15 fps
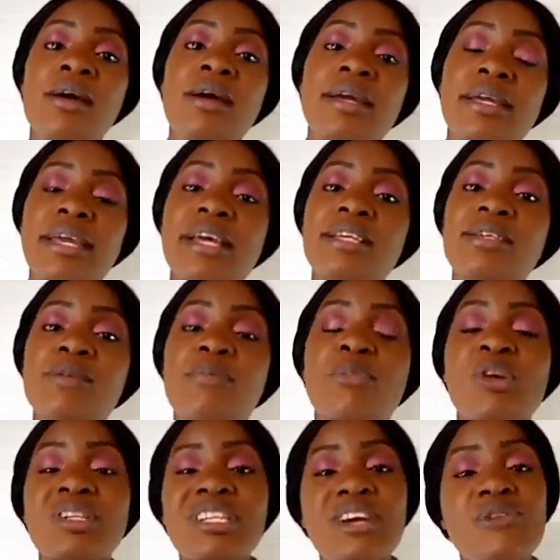Yes,
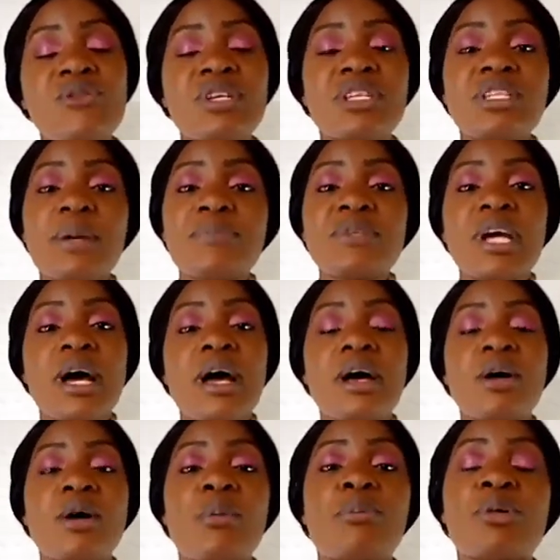protein
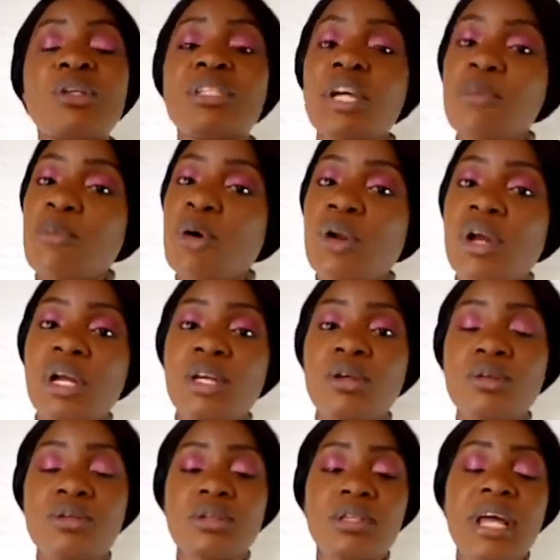
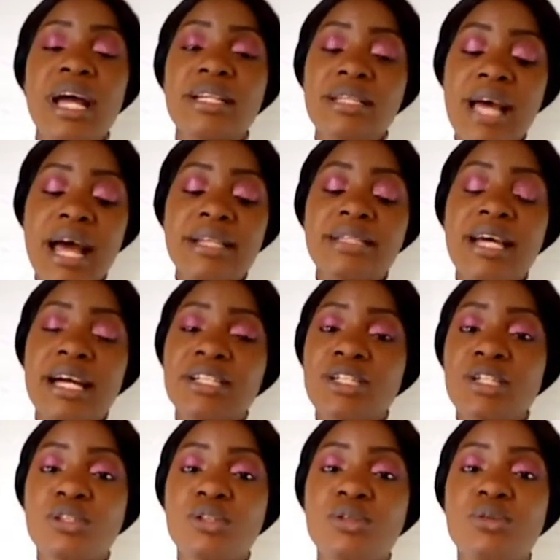molecules that
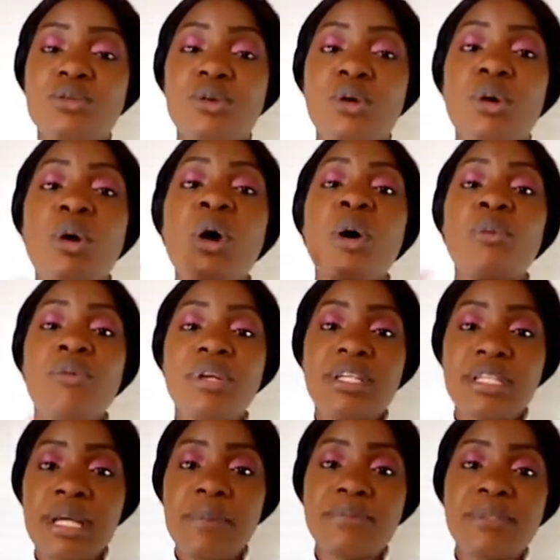attaches to your
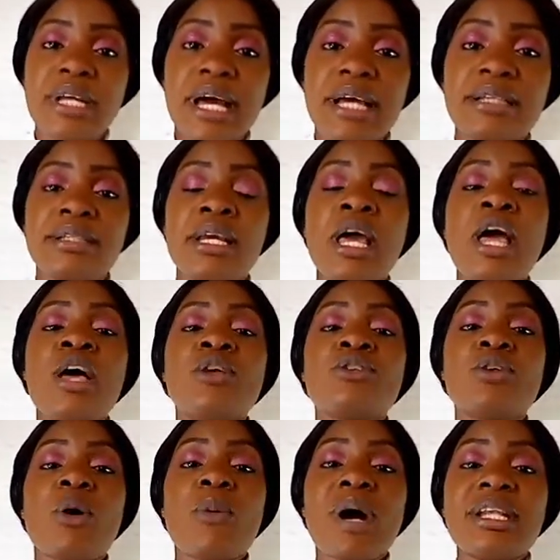receptors.
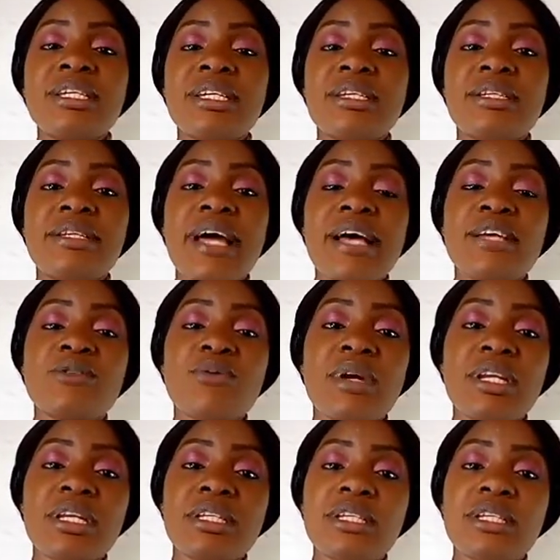So what it does when it